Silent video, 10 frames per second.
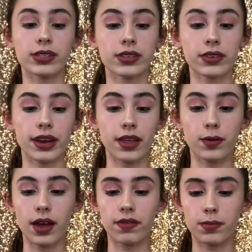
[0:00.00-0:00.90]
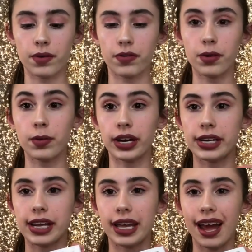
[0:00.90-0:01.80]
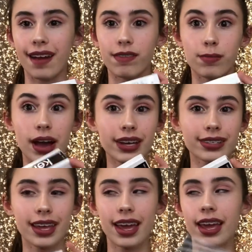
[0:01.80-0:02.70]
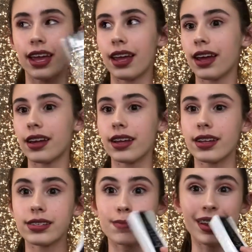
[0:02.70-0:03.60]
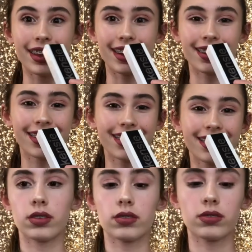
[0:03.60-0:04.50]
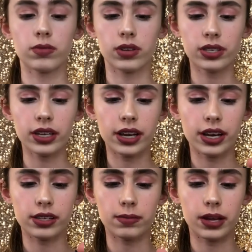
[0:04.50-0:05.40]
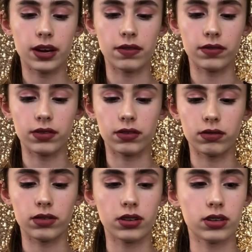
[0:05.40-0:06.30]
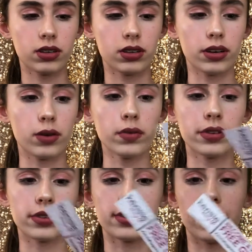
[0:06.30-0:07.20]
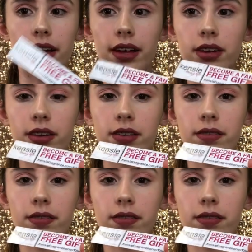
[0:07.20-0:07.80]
So now that we have the perfume, we're gonna take it out of the box and smell it. So it looks like it has some kind of little note inside.